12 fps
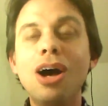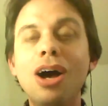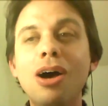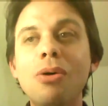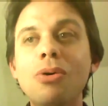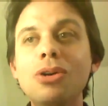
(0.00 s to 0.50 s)

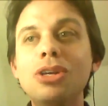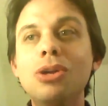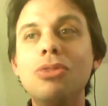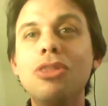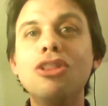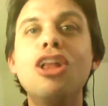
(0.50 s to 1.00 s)
uh, you
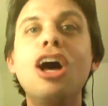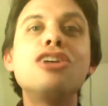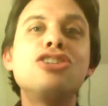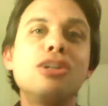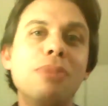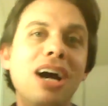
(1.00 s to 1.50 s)
know, the
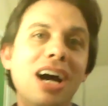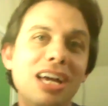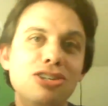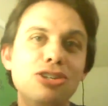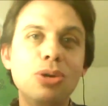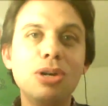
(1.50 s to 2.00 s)
logic
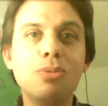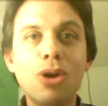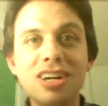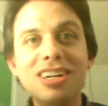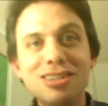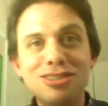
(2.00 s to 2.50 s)
behind doing
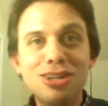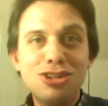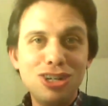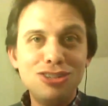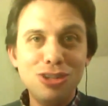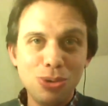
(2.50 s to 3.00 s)
what it is that
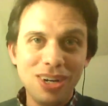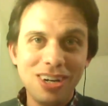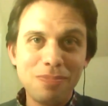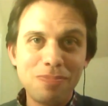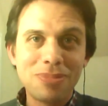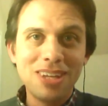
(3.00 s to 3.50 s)
she's doing,
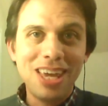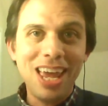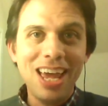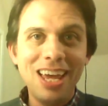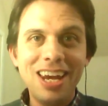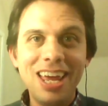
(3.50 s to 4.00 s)

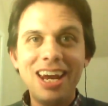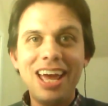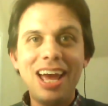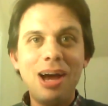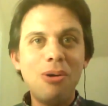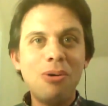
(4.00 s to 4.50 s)
and, and
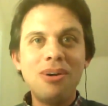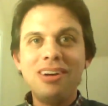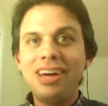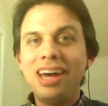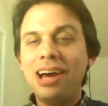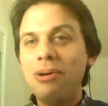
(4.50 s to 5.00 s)
how,
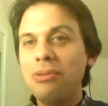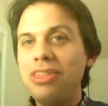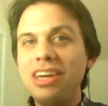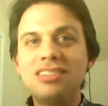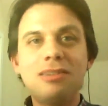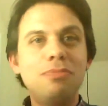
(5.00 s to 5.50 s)
how
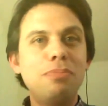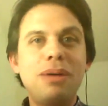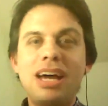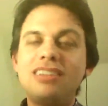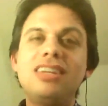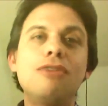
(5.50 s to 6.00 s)
things have been
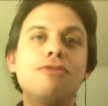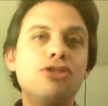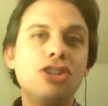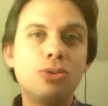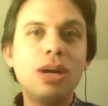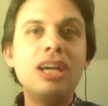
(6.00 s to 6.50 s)
passed down
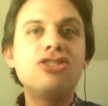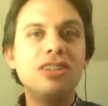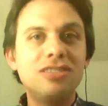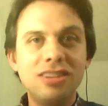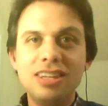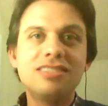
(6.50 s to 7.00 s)
for
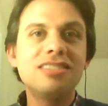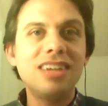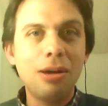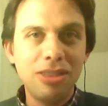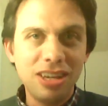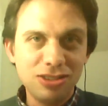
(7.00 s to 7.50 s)
generations, and this is
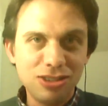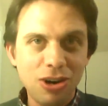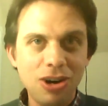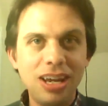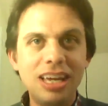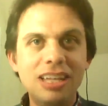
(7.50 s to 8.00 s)
how things
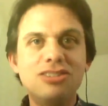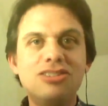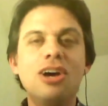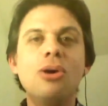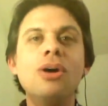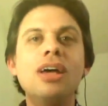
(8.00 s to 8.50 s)
are. And
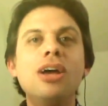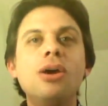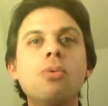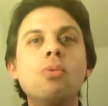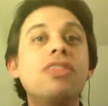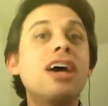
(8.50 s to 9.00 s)
so, right.
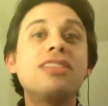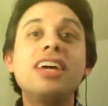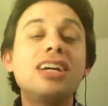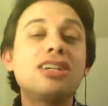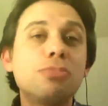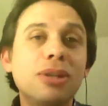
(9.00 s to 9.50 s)
without
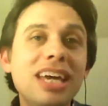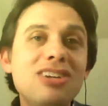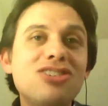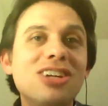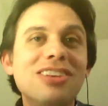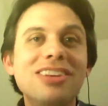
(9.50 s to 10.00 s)
that
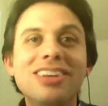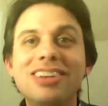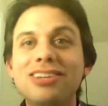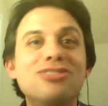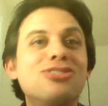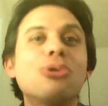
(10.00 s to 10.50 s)
explanation,
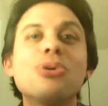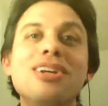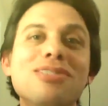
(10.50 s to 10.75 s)
the story